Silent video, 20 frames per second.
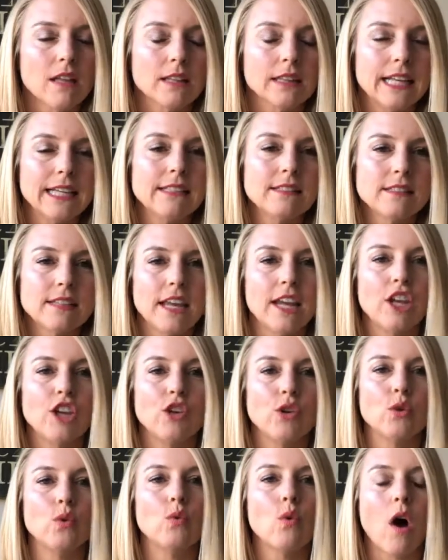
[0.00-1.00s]
let's say
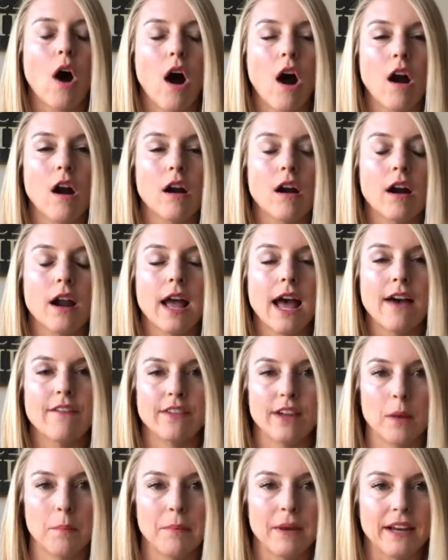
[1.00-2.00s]
you are
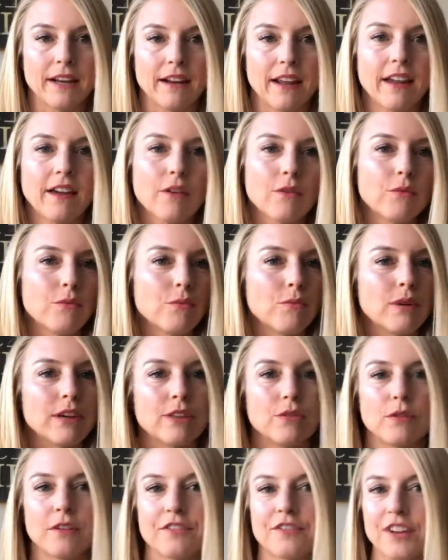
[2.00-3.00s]
having a picnic
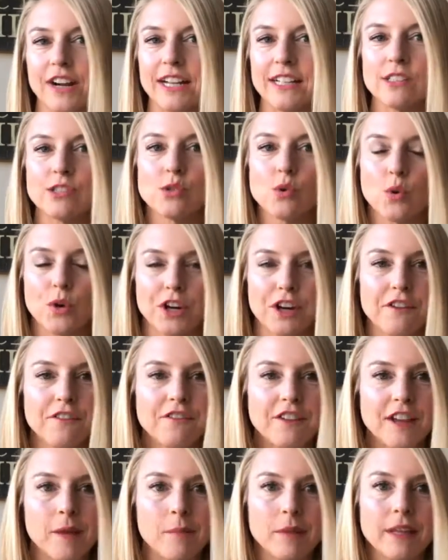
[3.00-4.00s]
with your friends or your
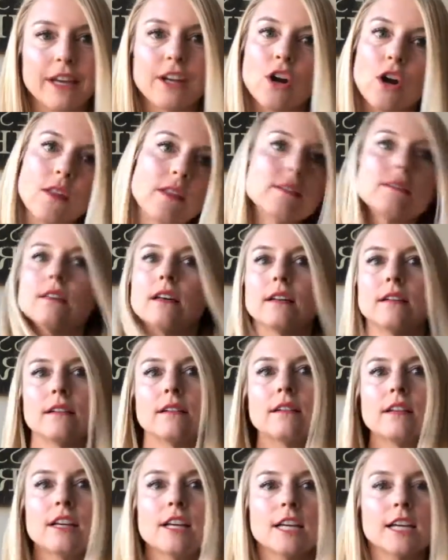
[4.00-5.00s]
family, and all of a
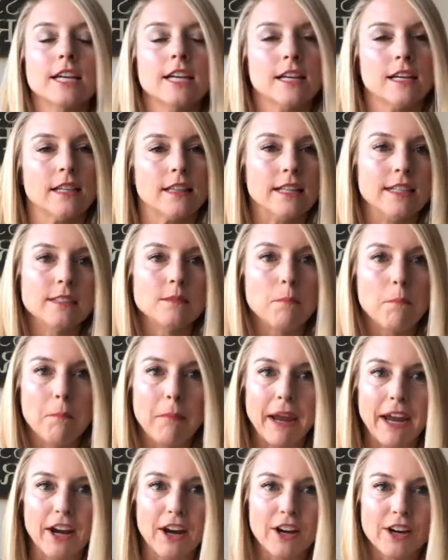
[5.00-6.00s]
sudden these
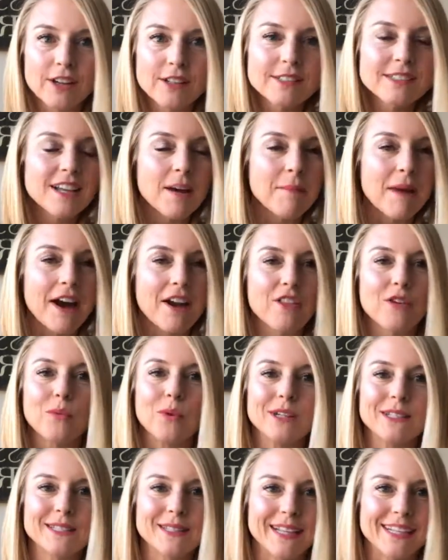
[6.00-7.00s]
bears come out of the
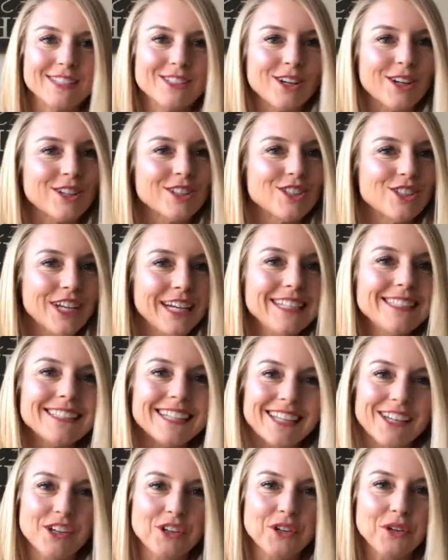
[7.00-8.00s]
woods and they start
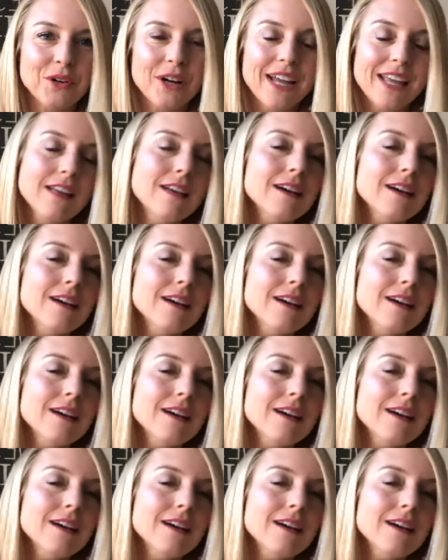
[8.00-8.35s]
chasing you.